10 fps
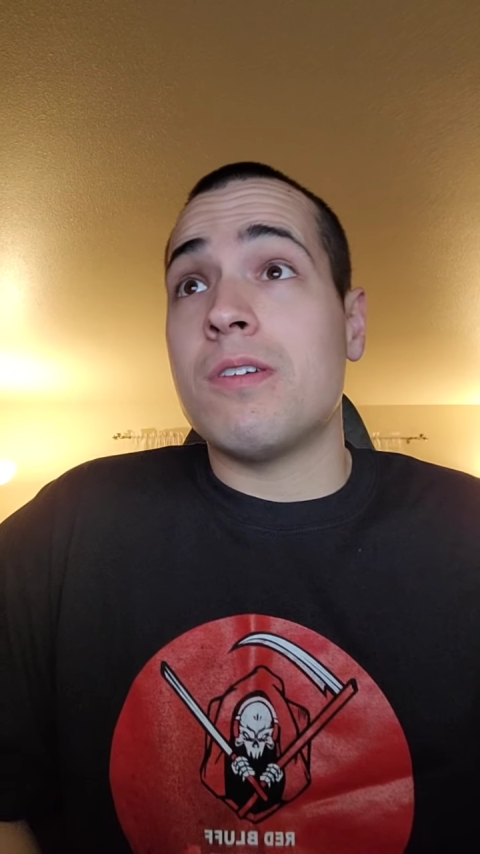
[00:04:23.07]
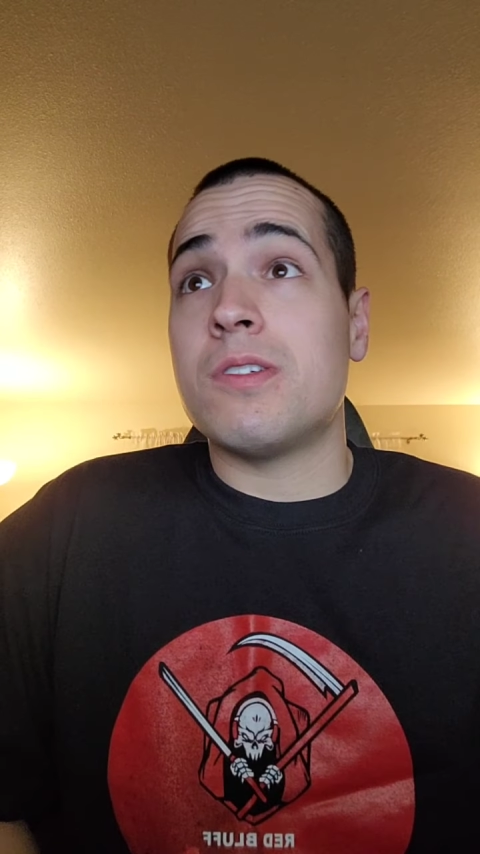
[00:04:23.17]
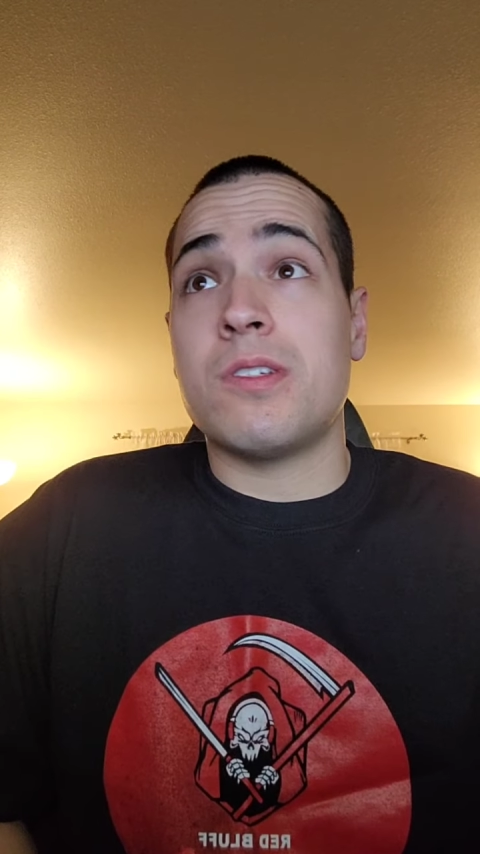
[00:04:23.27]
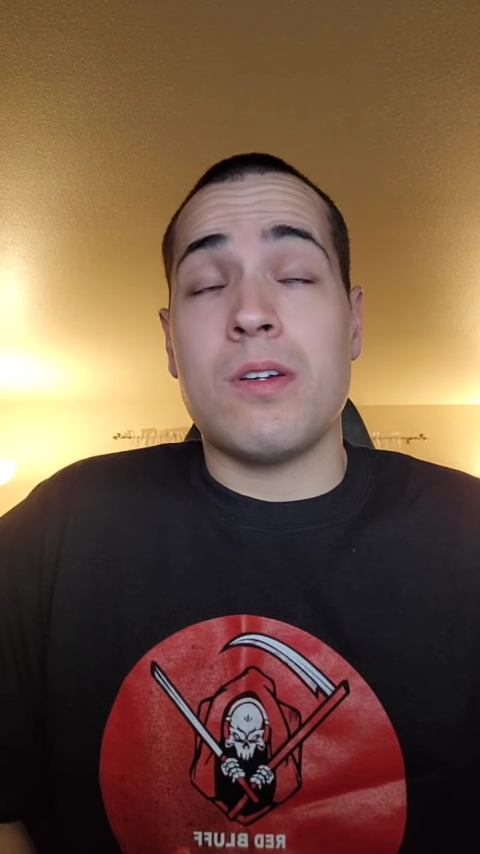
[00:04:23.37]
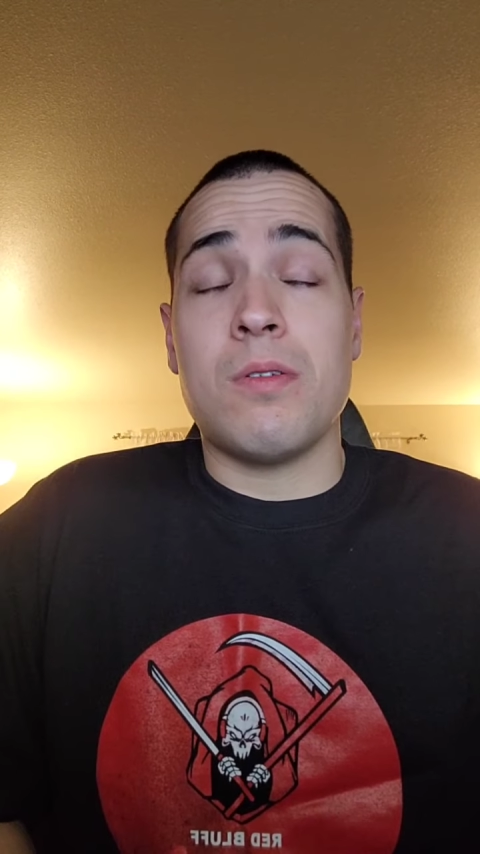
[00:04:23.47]

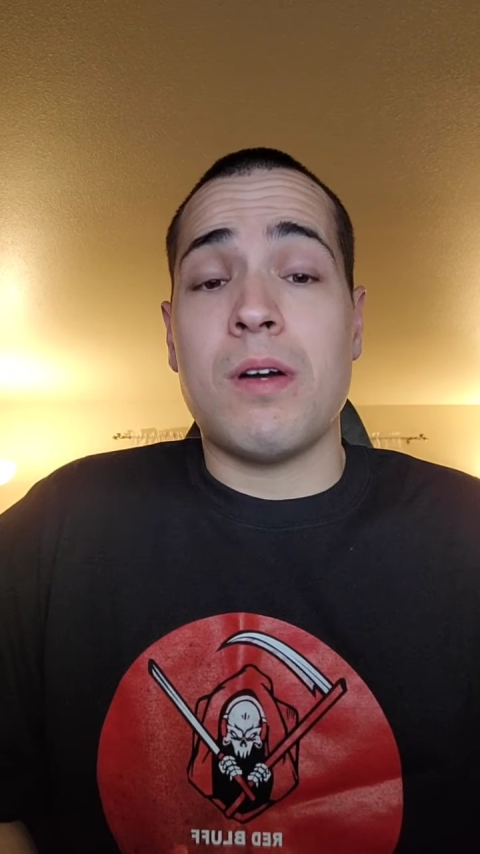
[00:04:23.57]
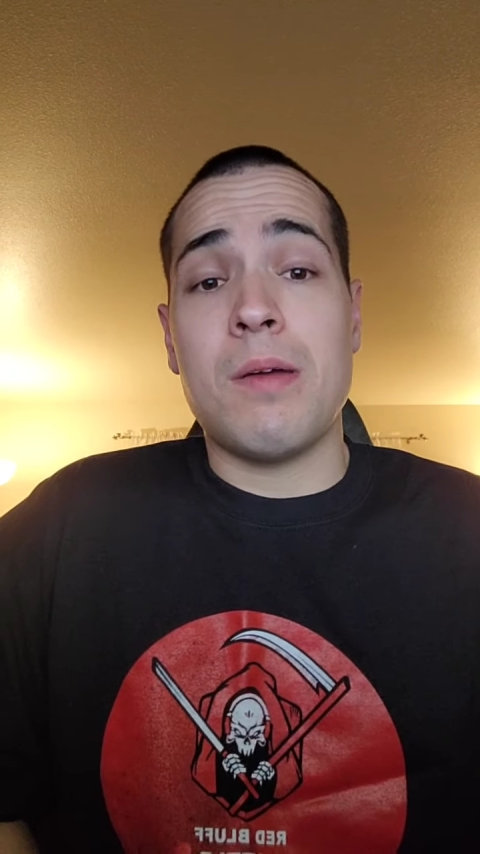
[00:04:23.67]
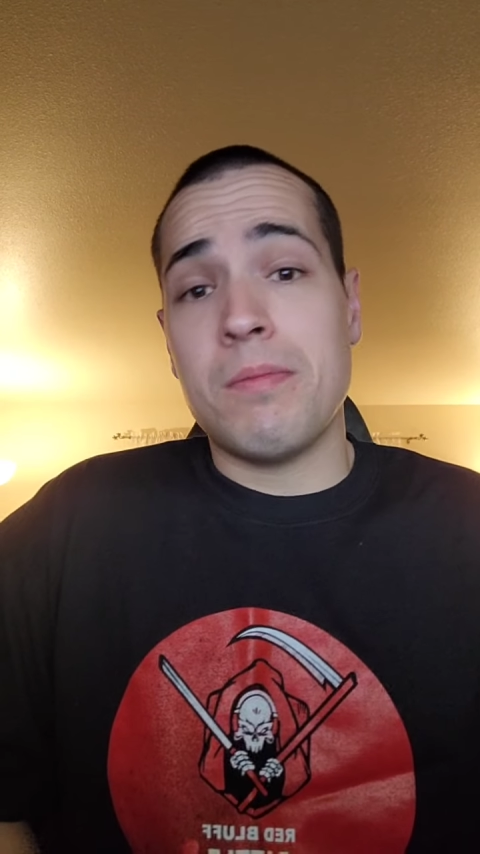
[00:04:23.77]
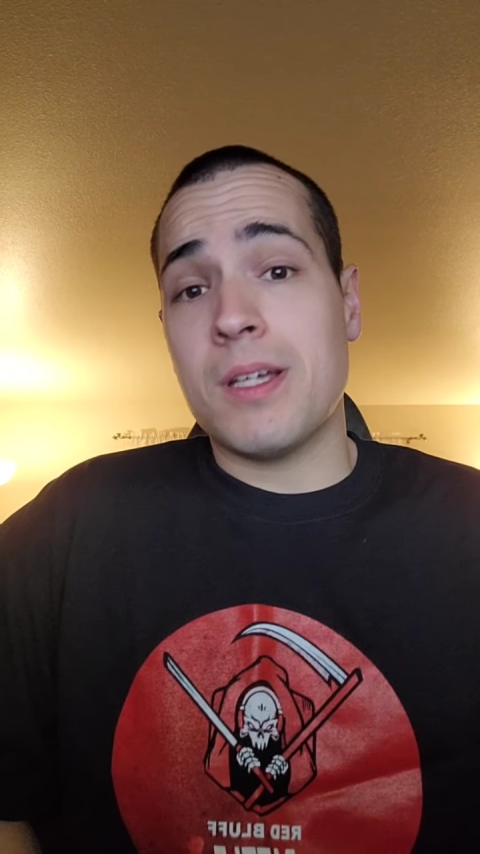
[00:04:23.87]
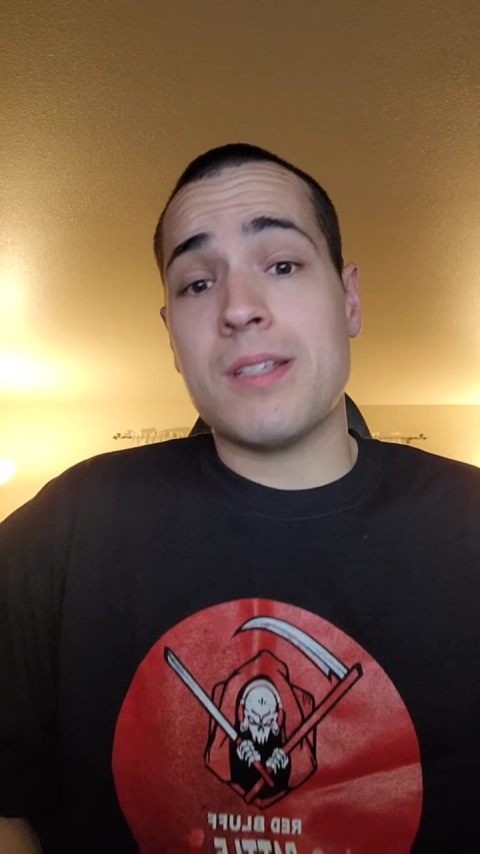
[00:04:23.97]
so
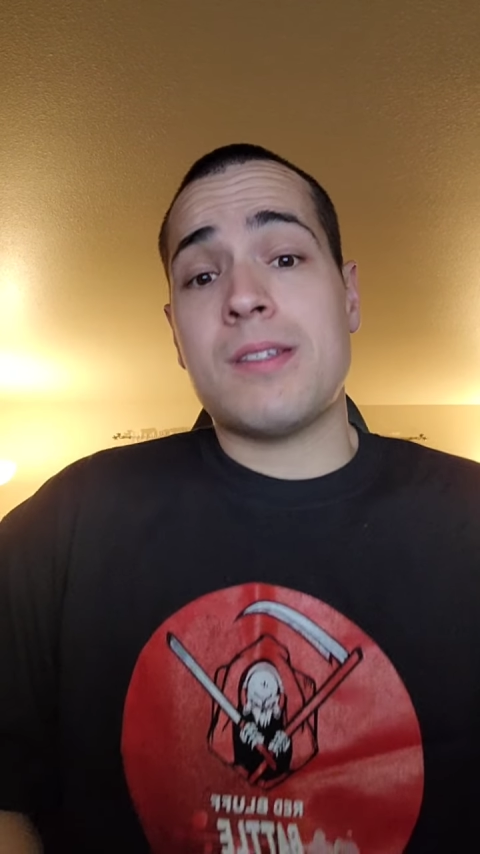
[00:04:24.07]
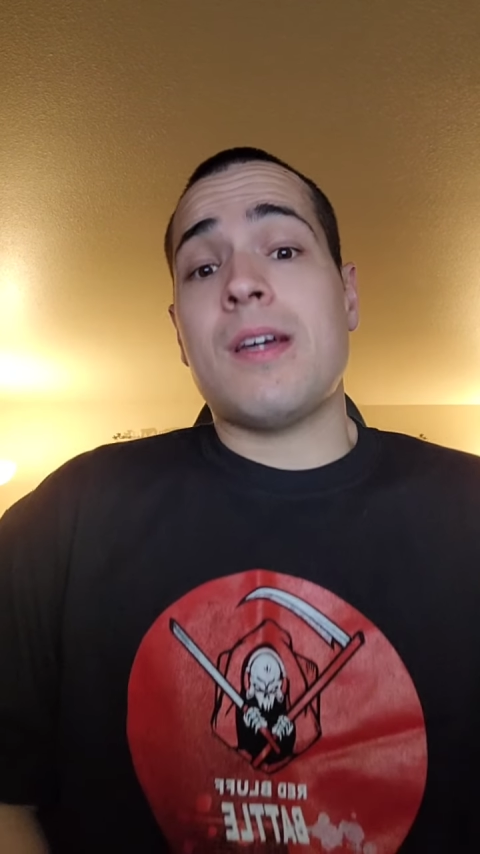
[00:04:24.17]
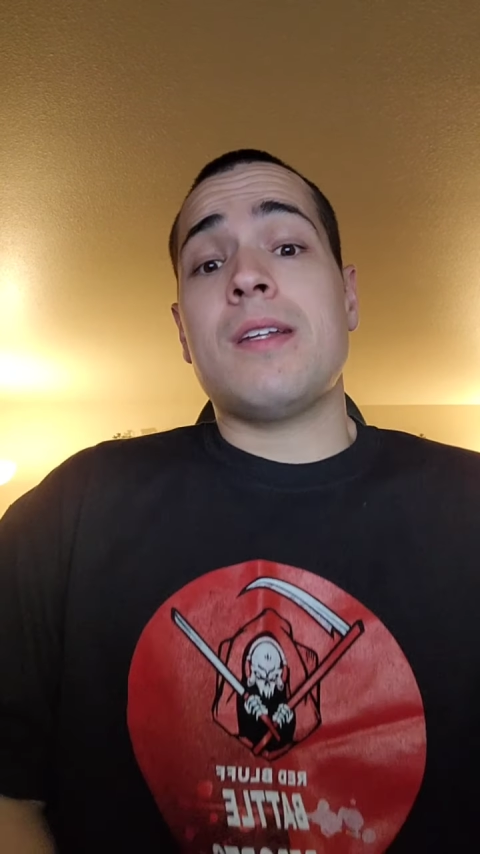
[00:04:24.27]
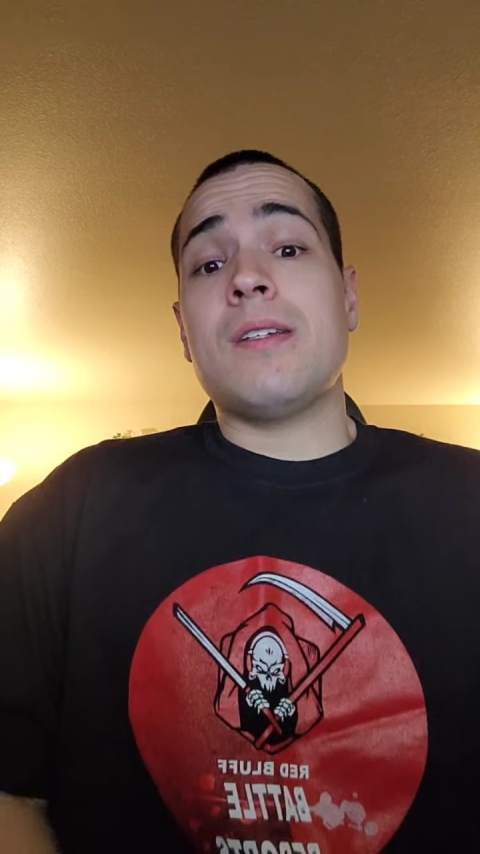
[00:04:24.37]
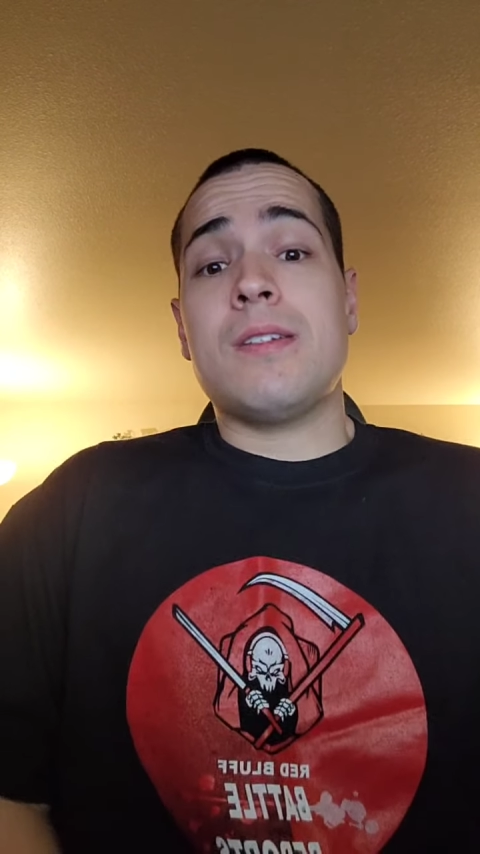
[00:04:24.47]
I'm
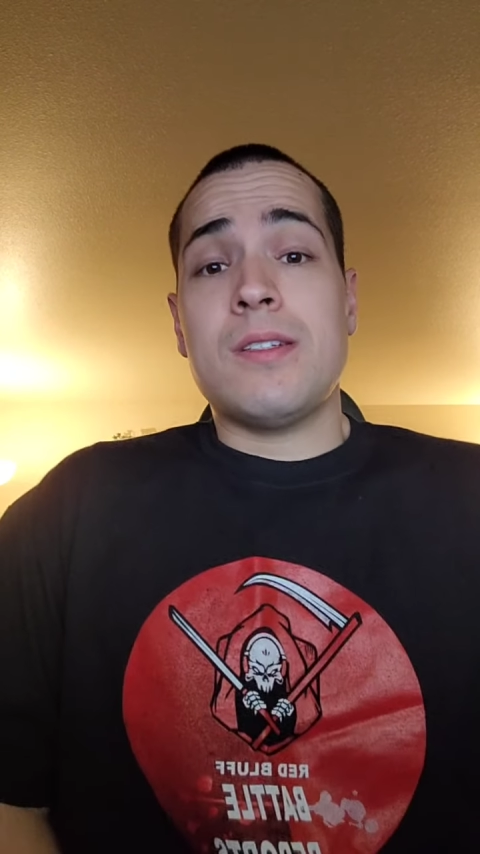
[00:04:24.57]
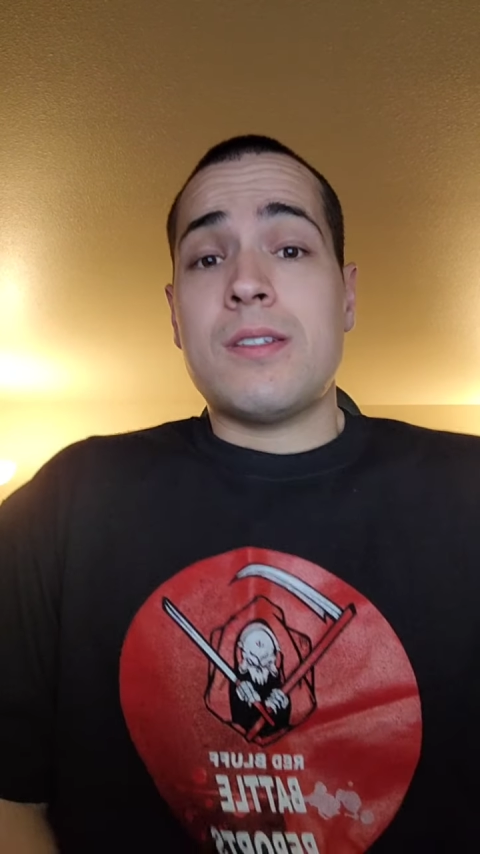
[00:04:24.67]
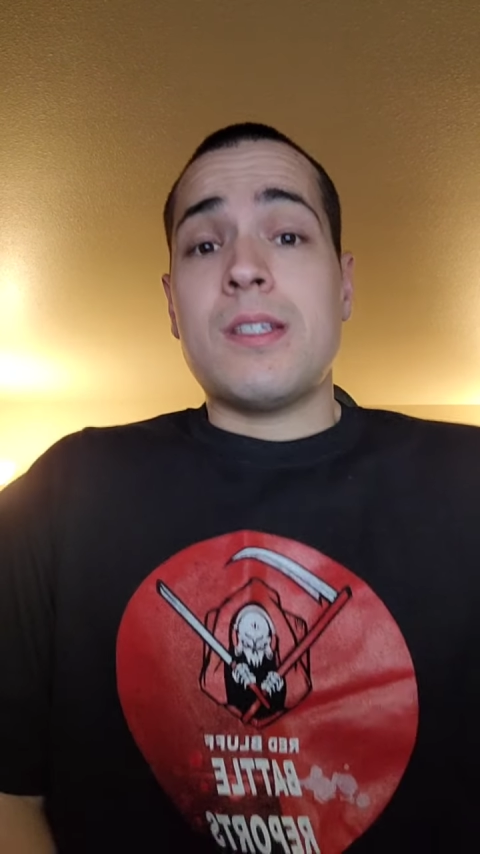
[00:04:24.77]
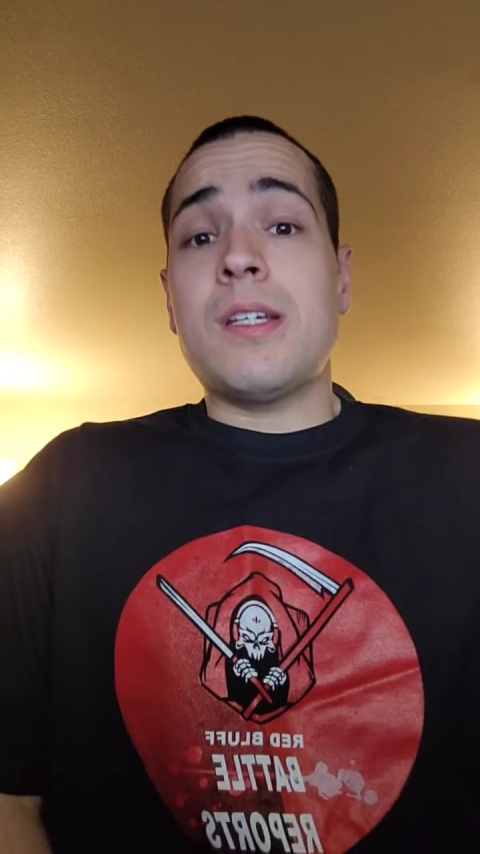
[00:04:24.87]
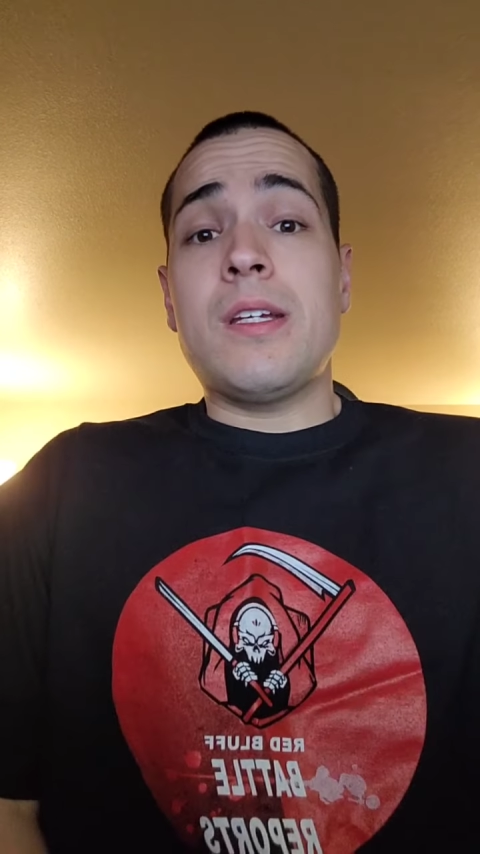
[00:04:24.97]
excited to
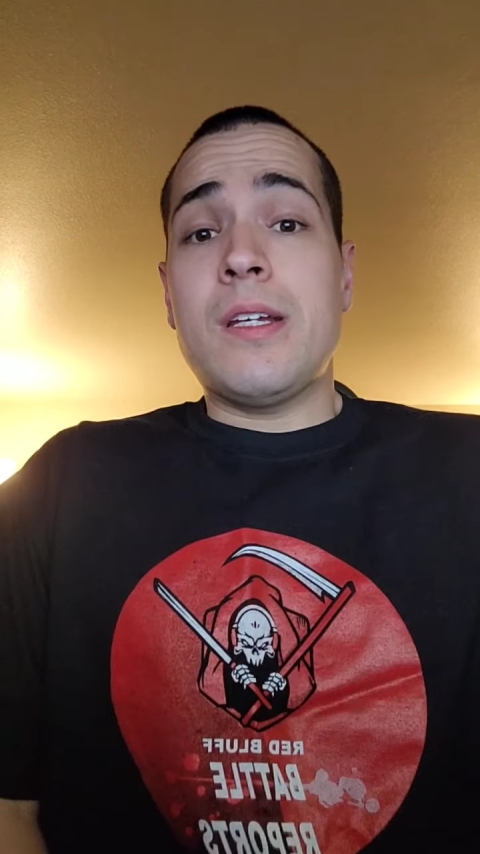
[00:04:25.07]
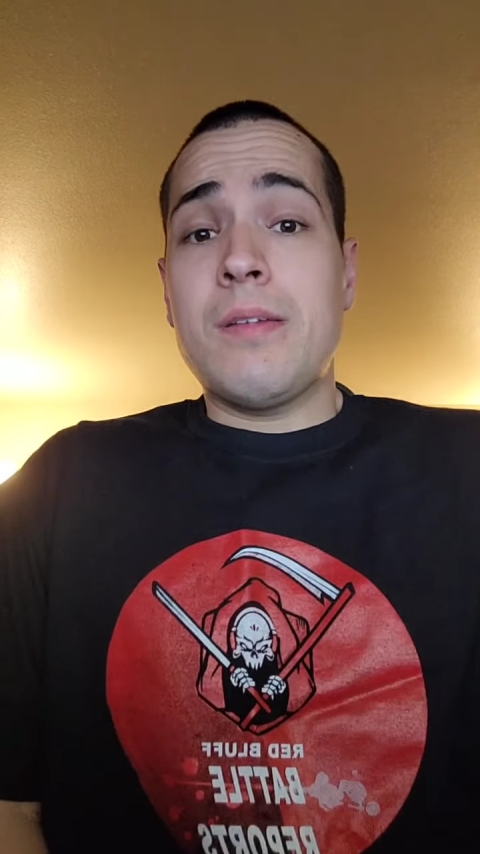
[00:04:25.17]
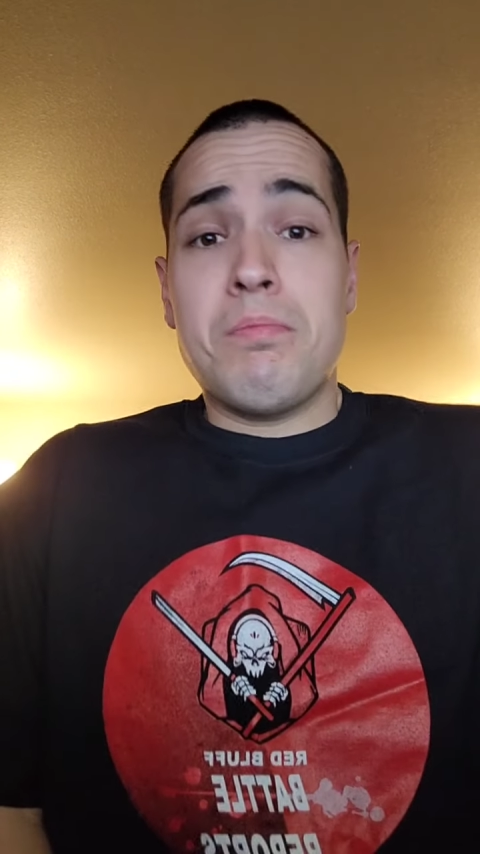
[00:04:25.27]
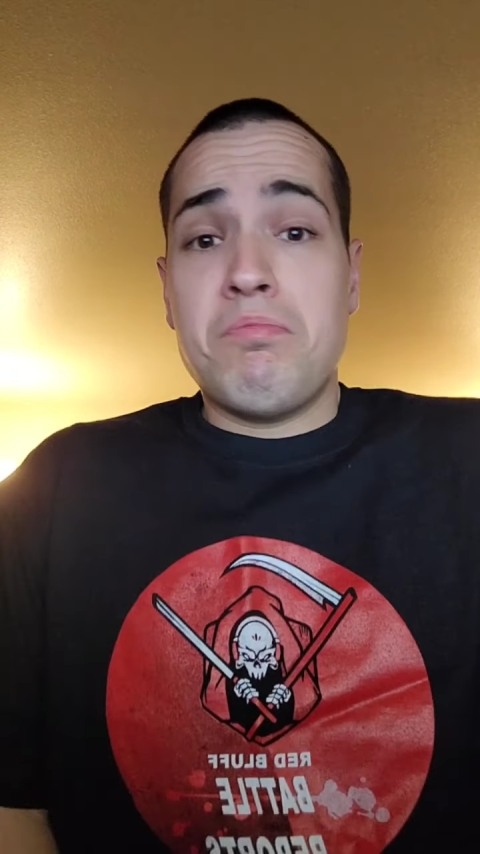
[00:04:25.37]
see